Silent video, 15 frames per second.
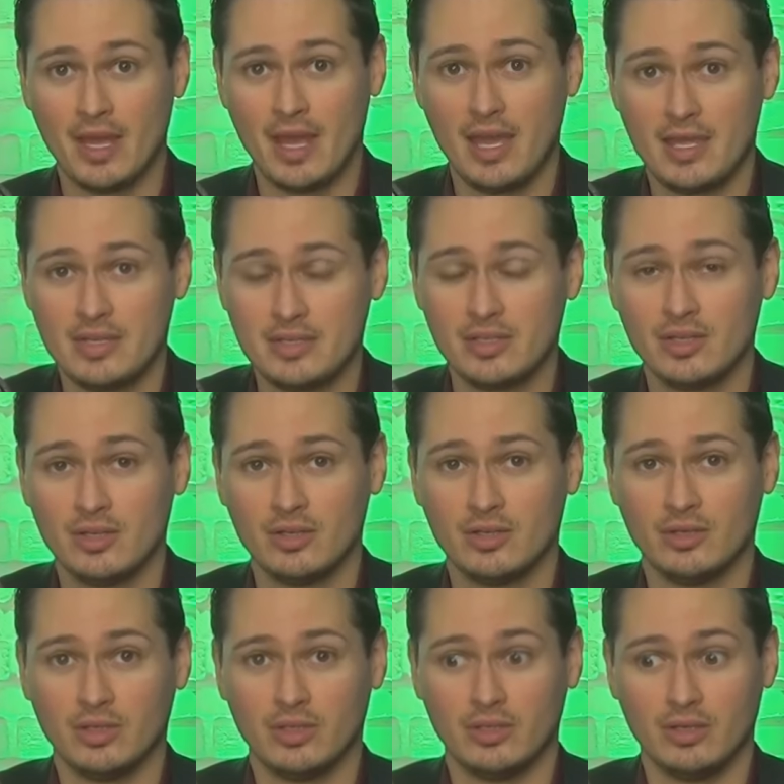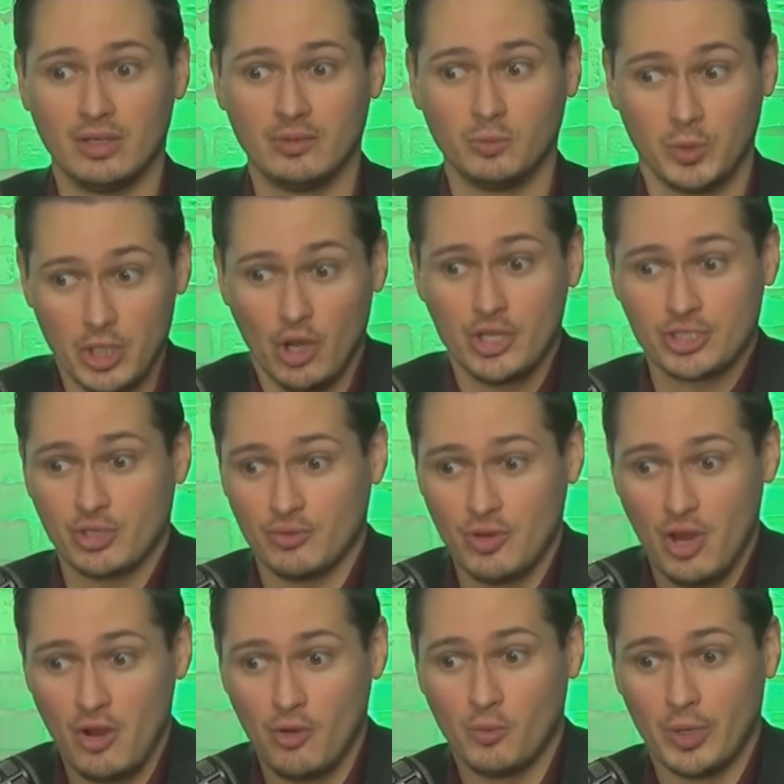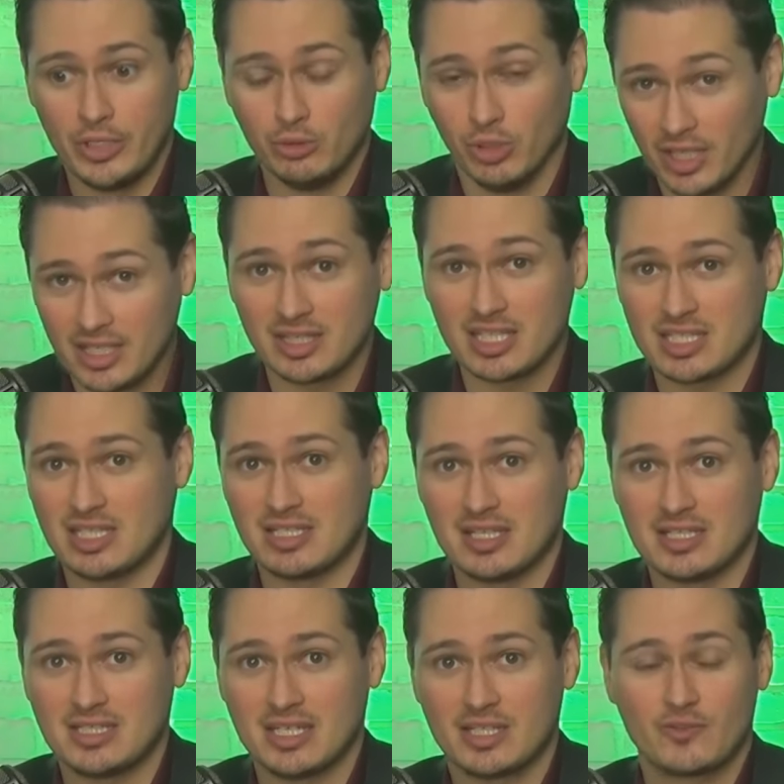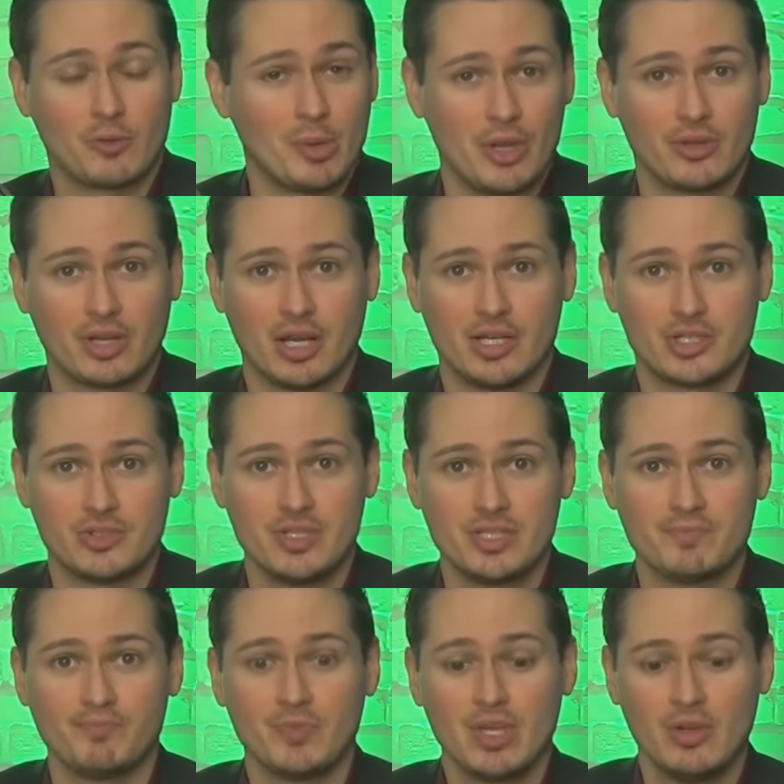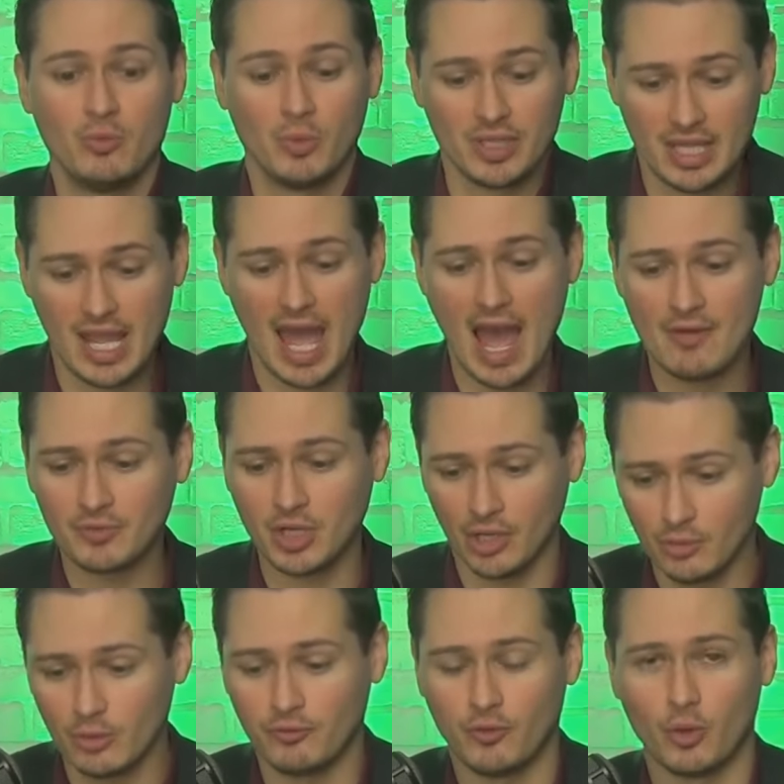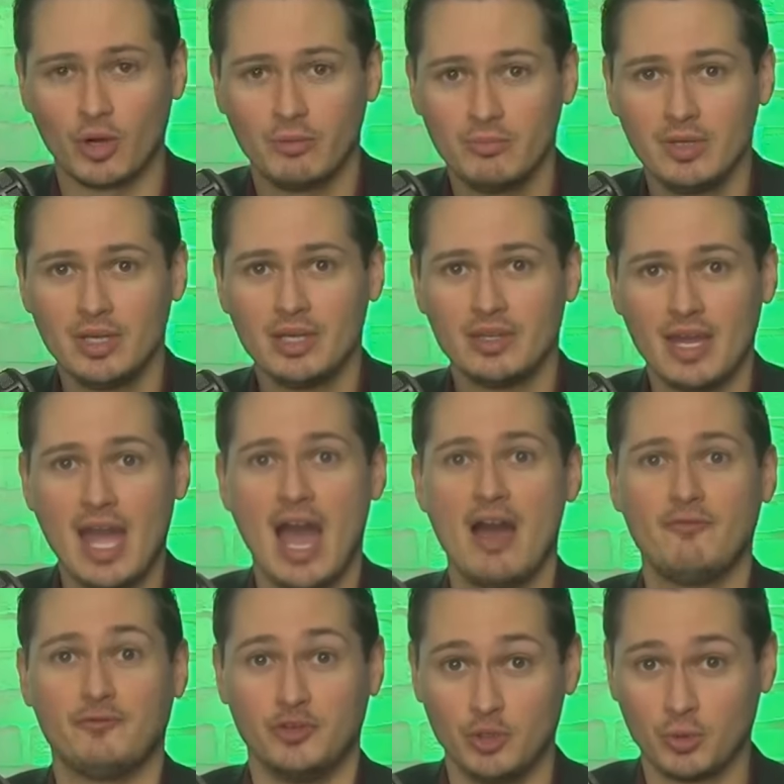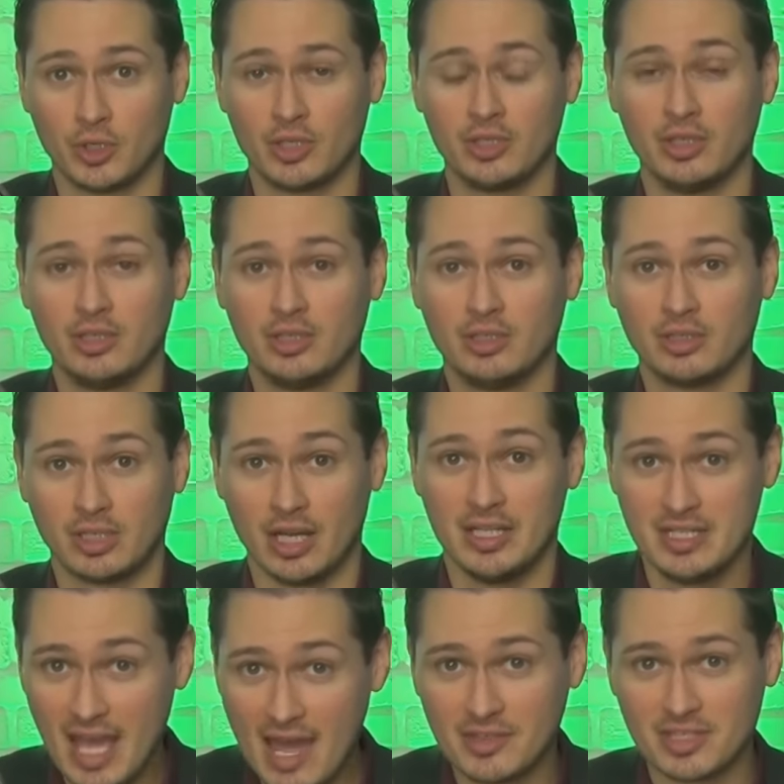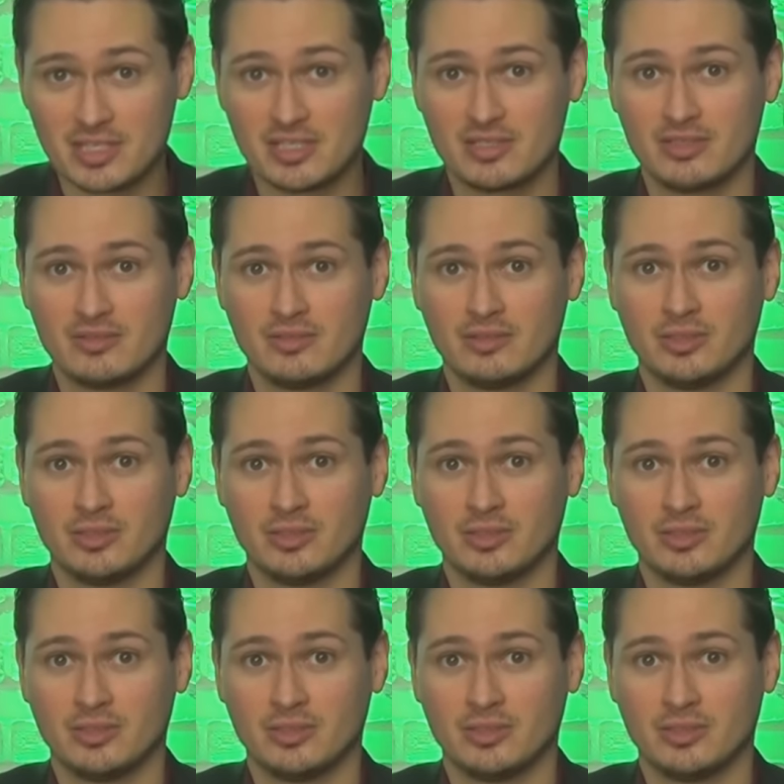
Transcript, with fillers: And we also know, when you look at the statistics from other countries, when they have gun reform, they have fewer gun deaths.